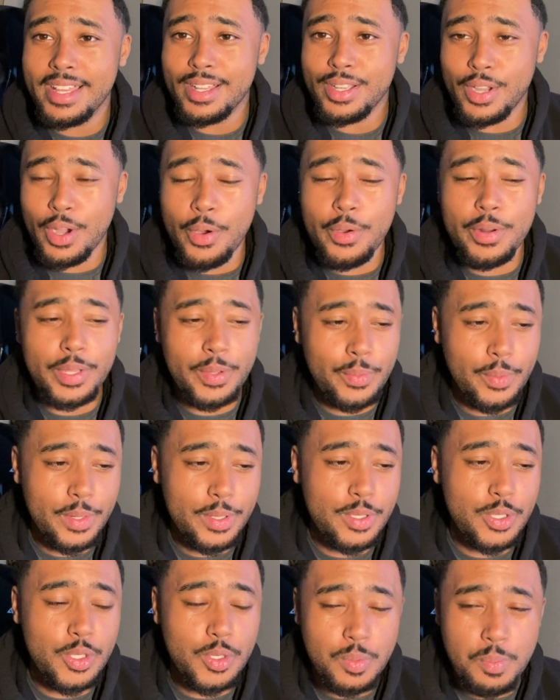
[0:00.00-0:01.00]
Cody
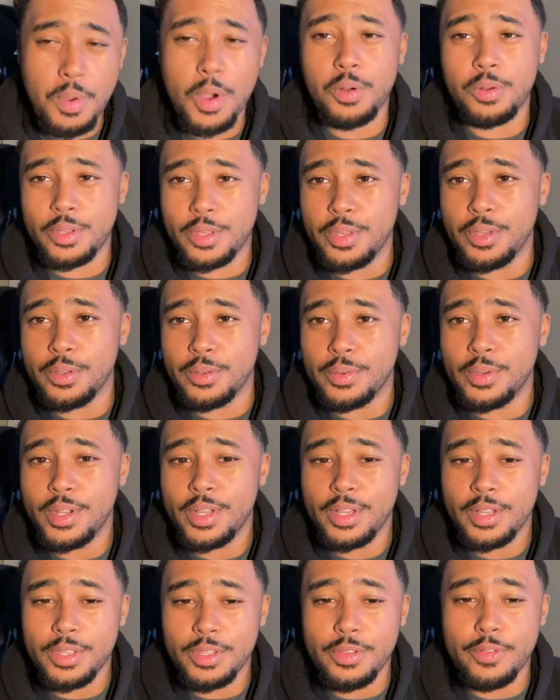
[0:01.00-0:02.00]
would smoke you.
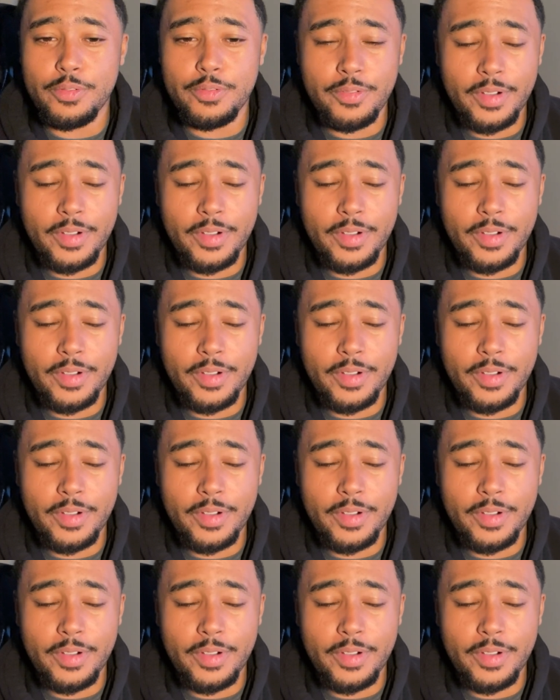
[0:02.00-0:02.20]
You